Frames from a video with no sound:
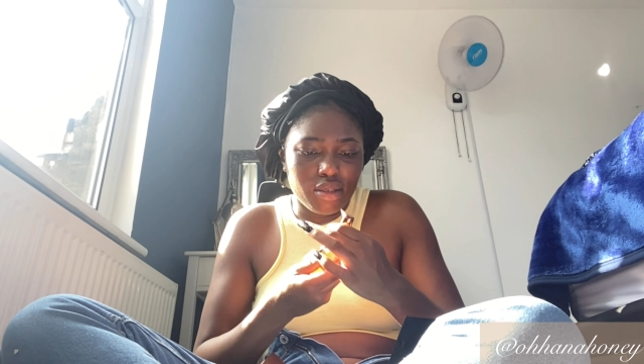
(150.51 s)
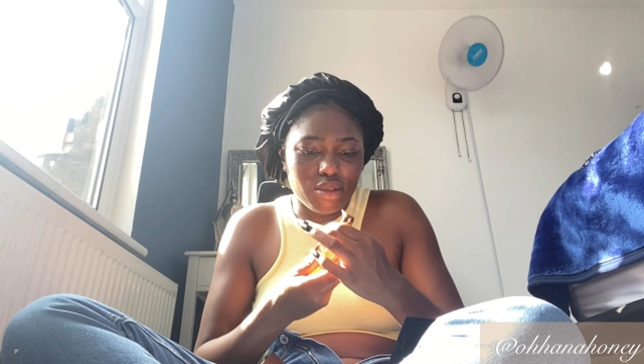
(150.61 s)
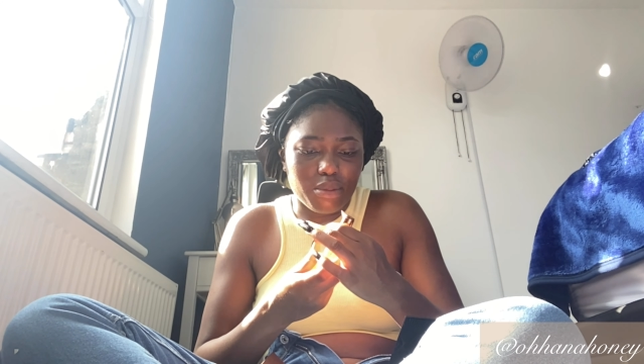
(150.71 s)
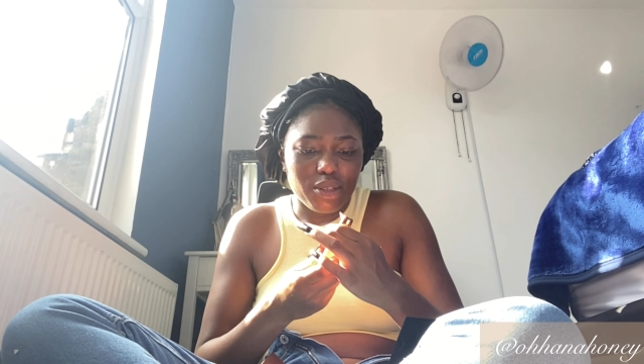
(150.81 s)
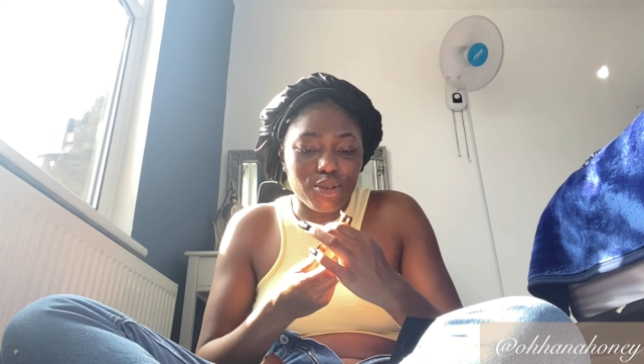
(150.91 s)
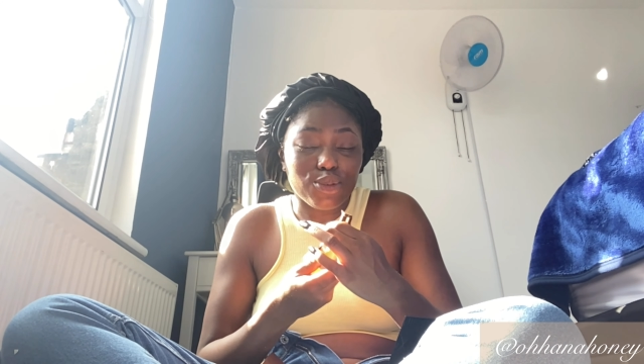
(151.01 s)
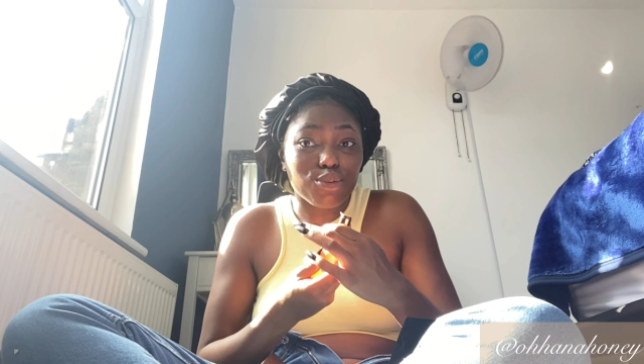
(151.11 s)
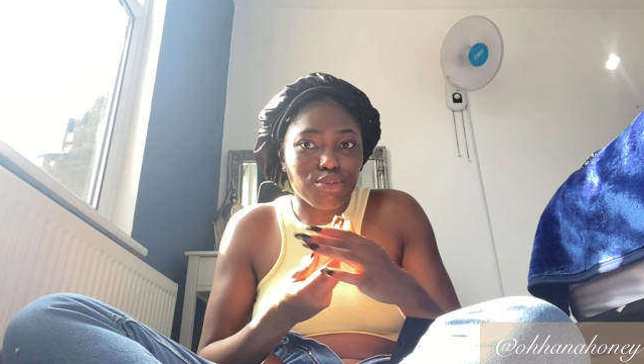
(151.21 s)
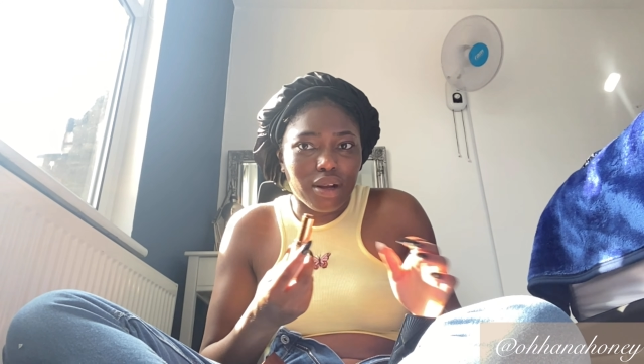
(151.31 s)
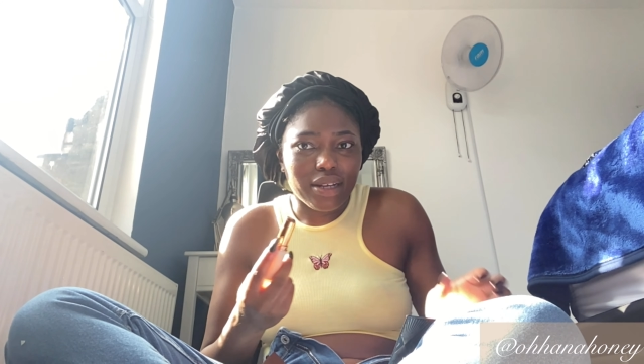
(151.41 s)
So I'm gonna
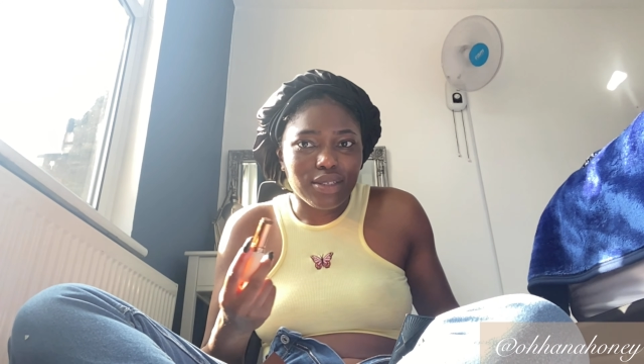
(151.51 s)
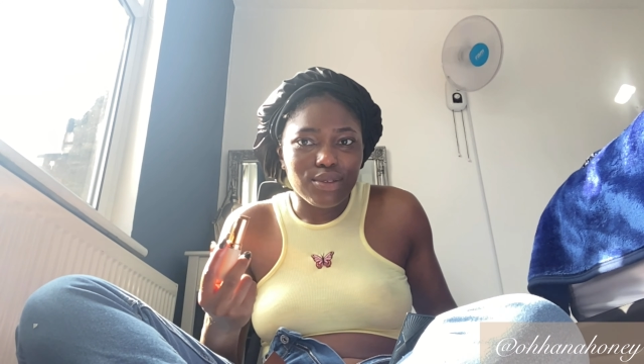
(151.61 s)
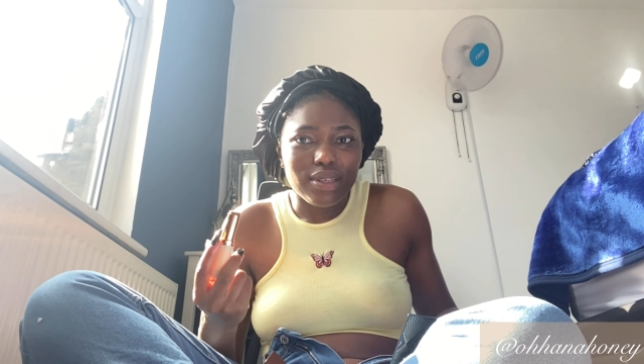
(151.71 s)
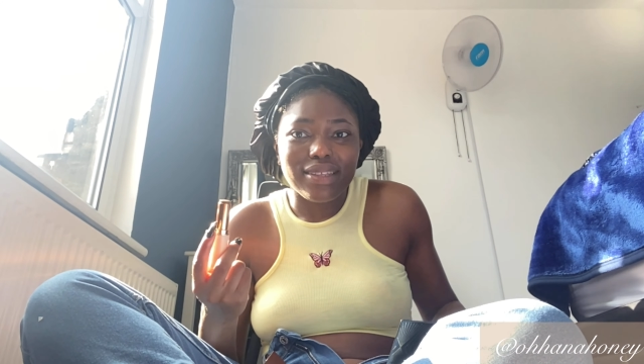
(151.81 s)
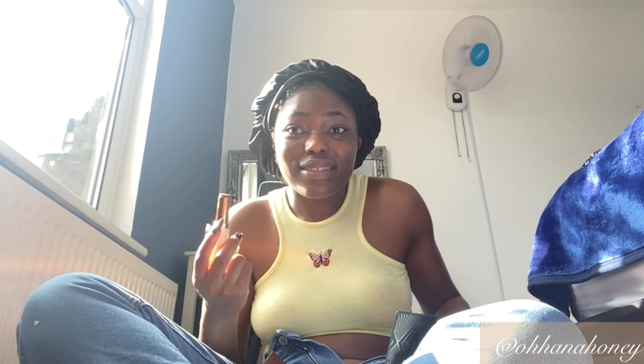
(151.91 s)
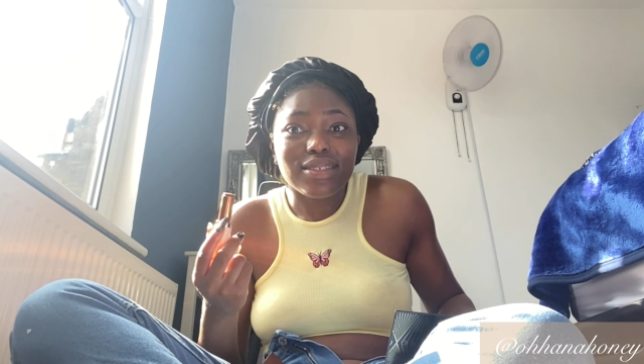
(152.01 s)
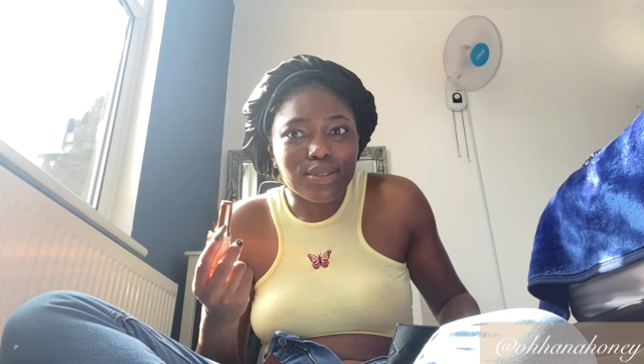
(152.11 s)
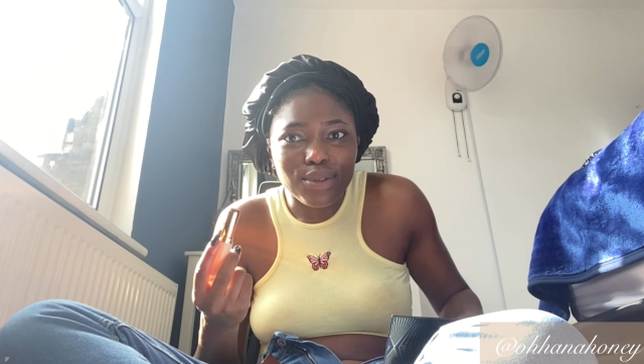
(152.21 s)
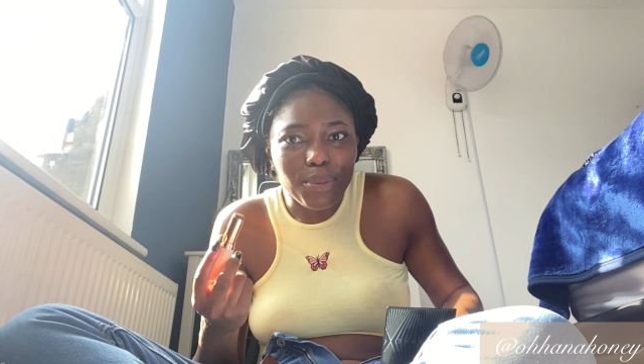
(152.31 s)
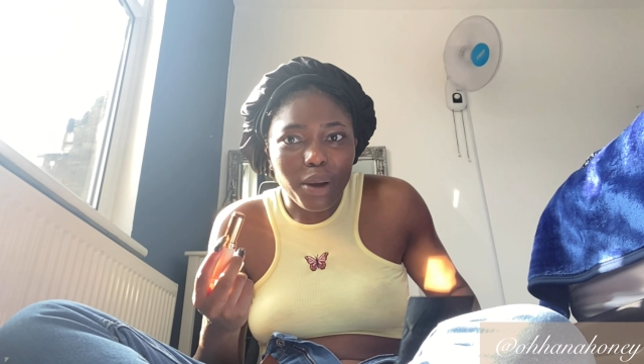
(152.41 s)
try and do that. This is
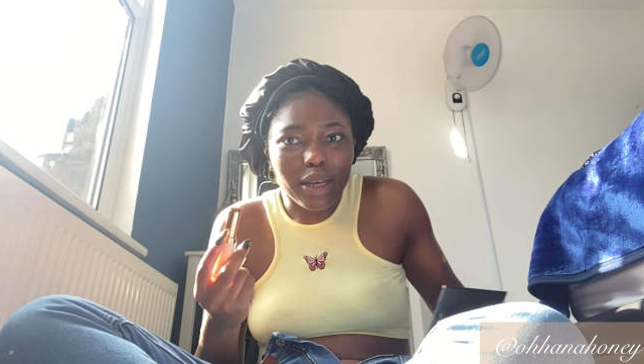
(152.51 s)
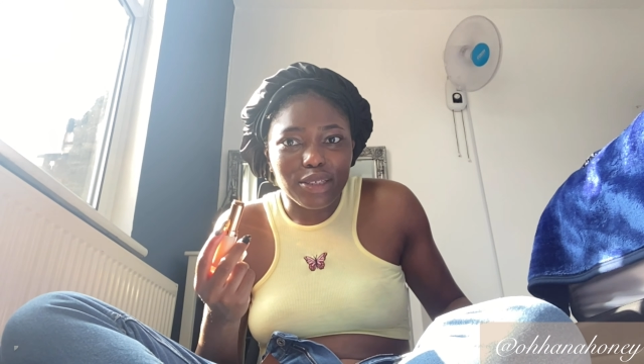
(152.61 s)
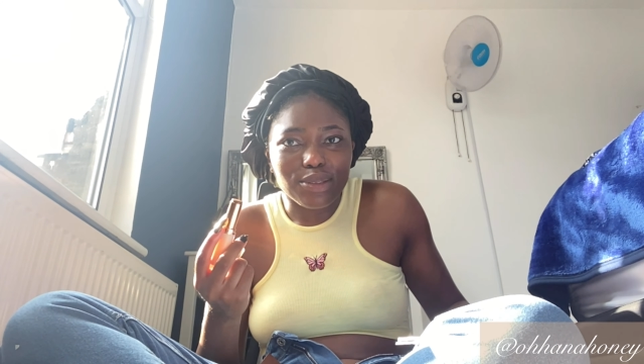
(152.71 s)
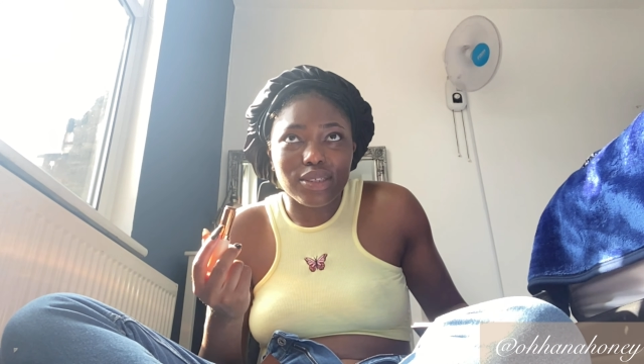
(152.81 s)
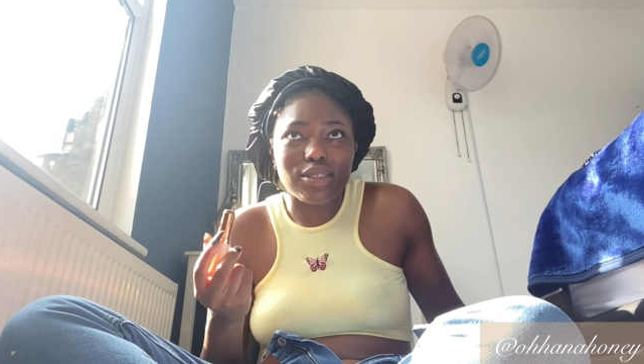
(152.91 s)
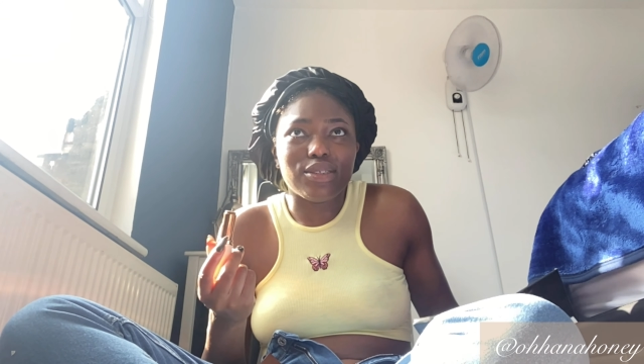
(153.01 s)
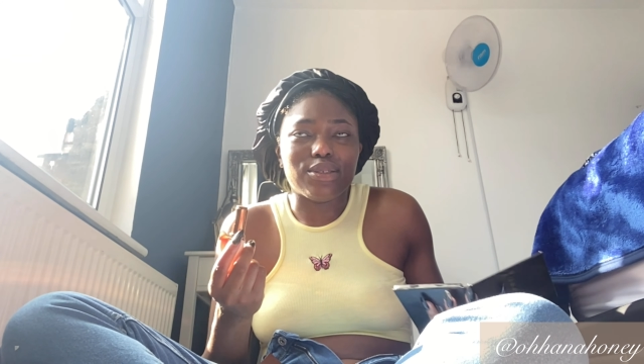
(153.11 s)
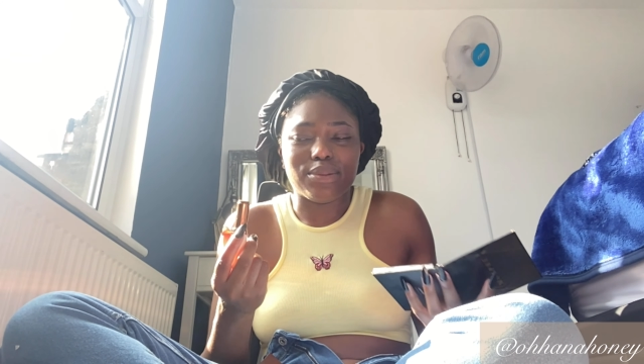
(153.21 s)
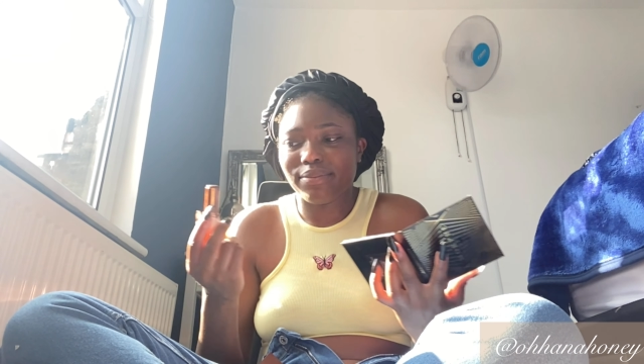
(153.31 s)
not what I usually do.